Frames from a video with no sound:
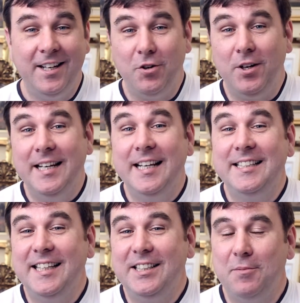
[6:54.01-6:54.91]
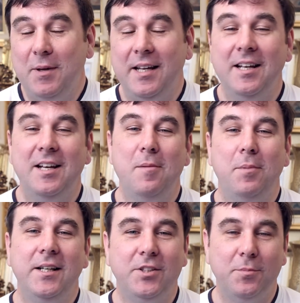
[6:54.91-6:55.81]
enjoyed listening to me,
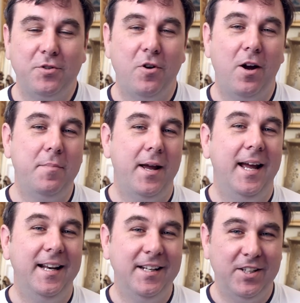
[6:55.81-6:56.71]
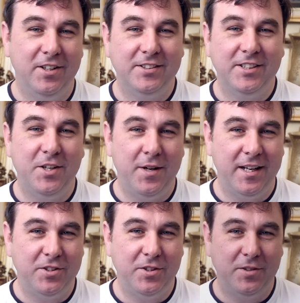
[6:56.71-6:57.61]
please subscribe, and I'll see you
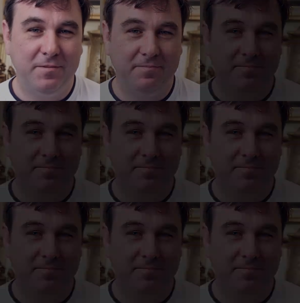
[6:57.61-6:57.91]
again soon.